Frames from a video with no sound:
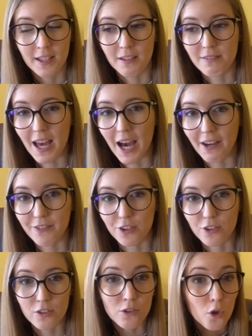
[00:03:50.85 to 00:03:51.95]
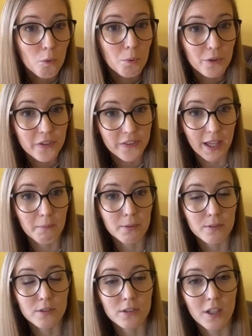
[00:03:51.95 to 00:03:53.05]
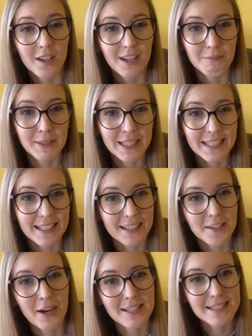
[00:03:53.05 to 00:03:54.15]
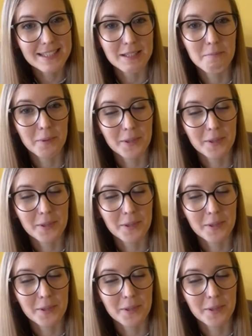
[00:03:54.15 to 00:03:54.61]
We have the snowball sample, meaning you ask some